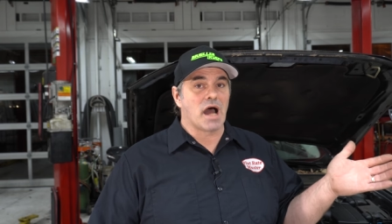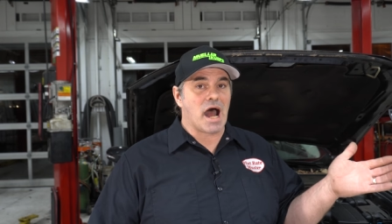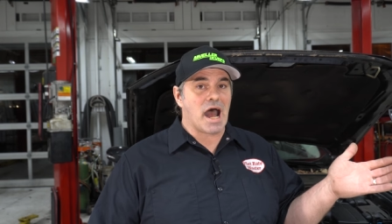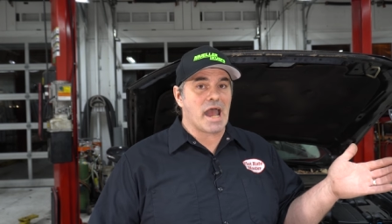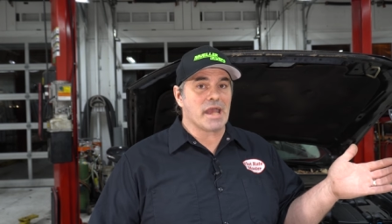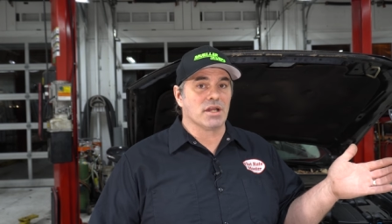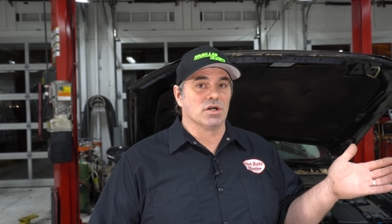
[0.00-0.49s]

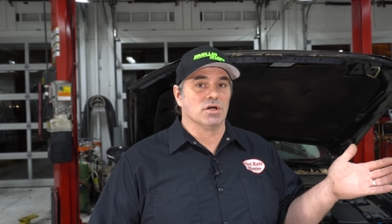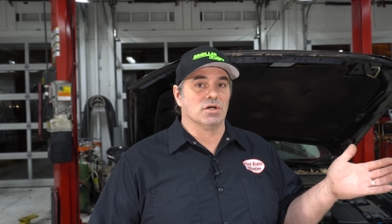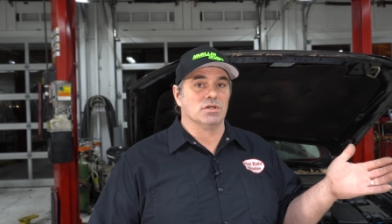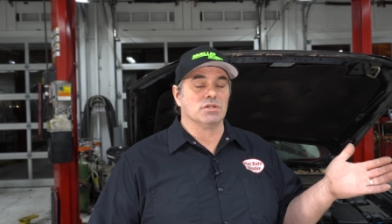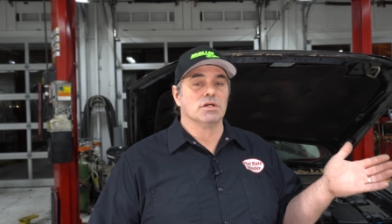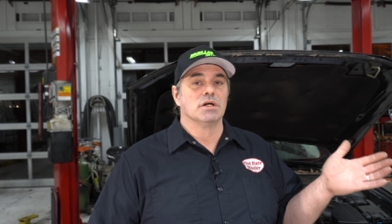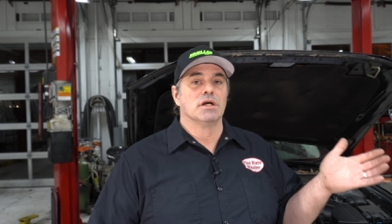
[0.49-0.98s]

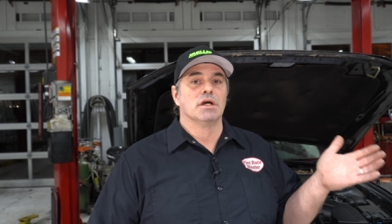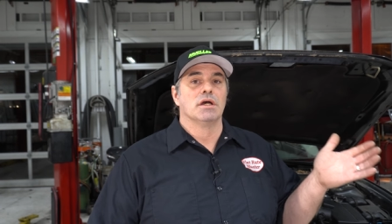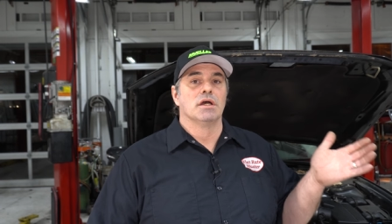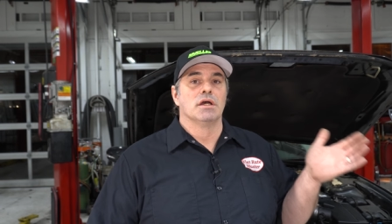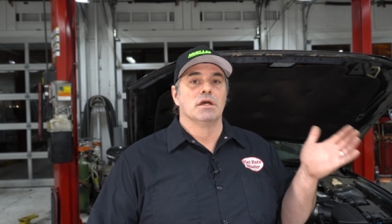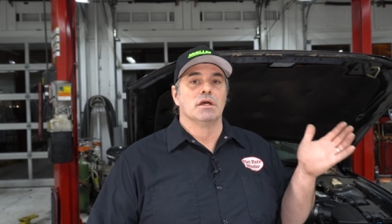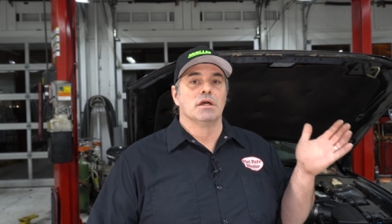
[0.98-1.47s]
idle.
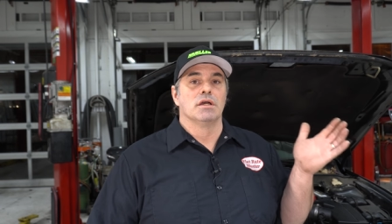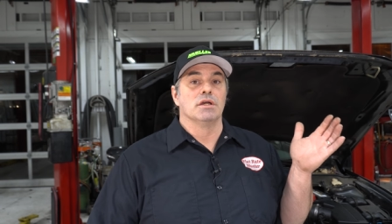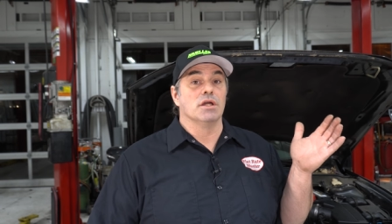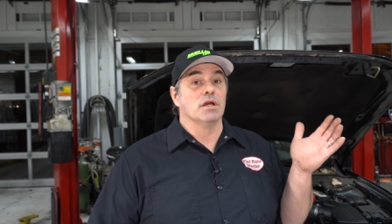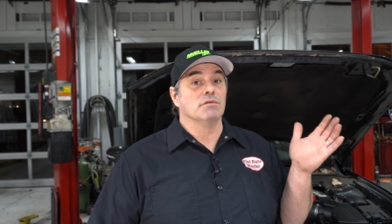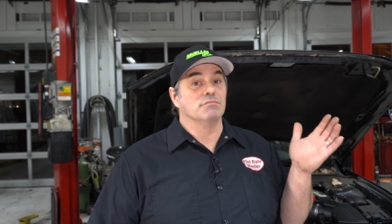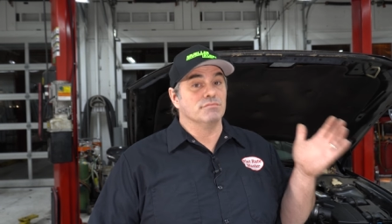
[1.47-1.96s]

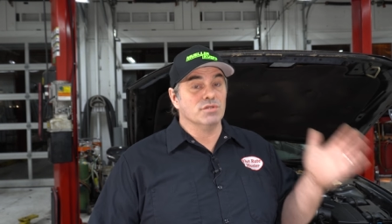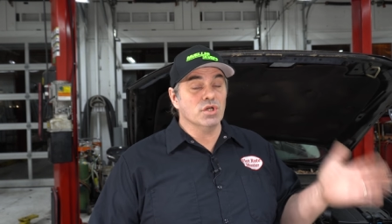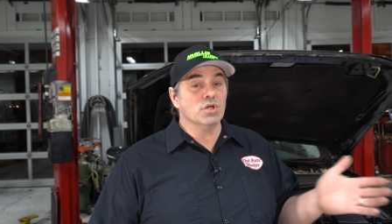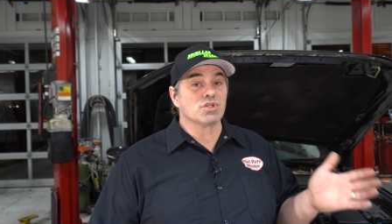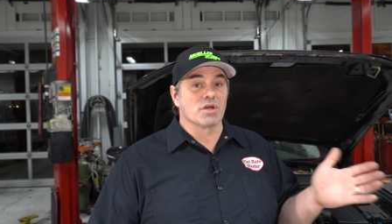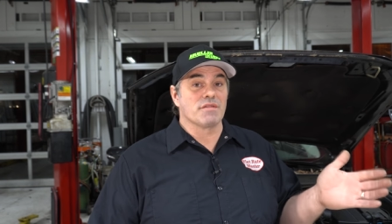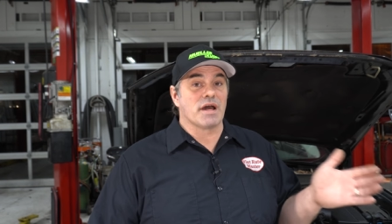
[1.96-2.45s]

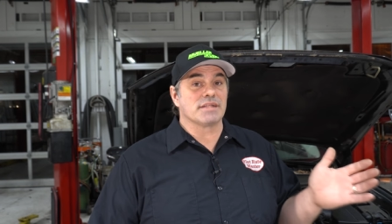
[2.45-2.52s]
Usually